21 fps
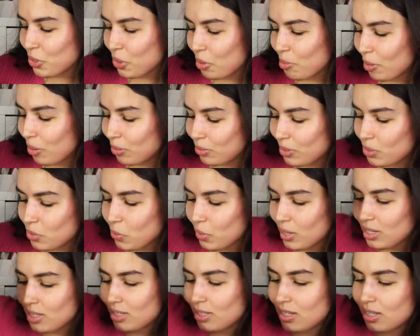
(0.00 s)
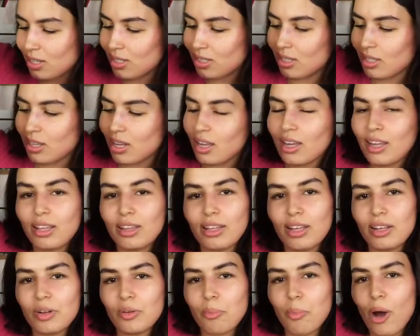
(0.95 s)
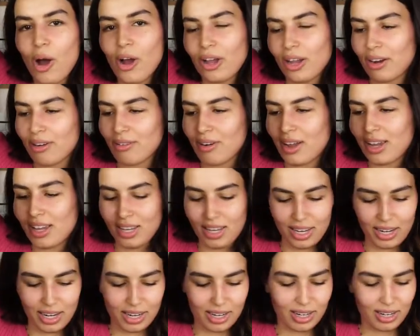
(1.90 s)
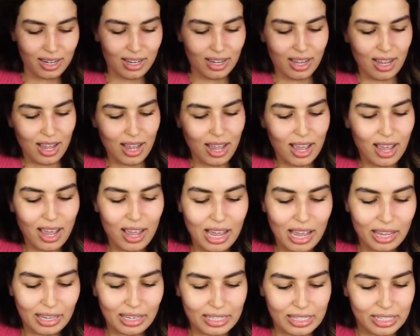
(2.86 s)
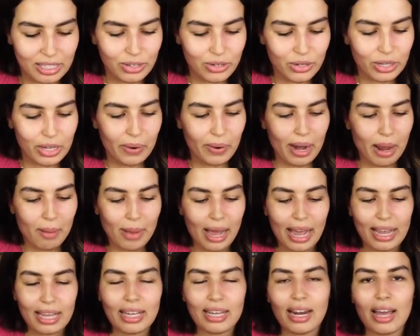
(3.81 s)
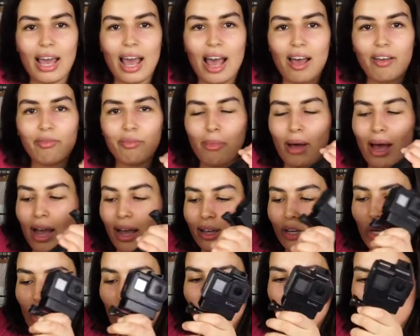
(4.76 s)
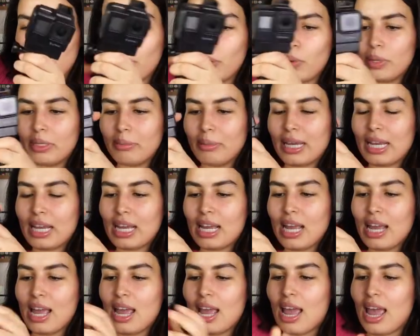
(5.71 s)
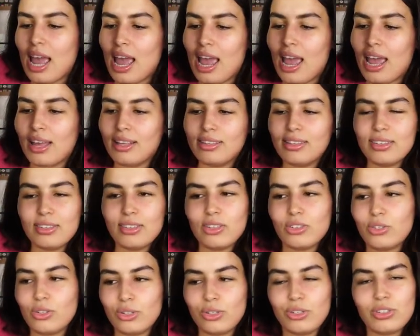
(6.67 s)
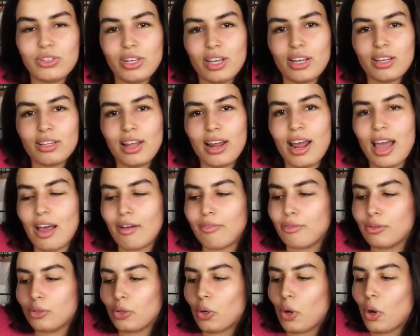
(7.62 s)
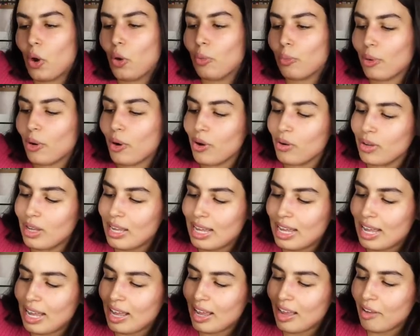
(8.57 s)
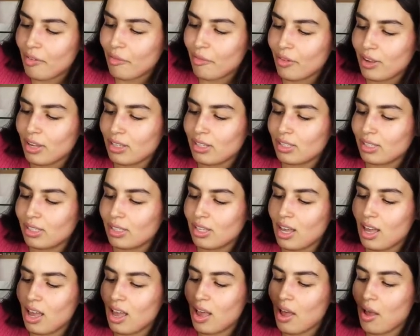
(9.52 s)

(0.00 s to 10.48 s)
enjoy about this one is this little pocket right here. Because usually when I'm hiking, I have my GoPro with me. And this is the stick that I have for the GoPro. It fits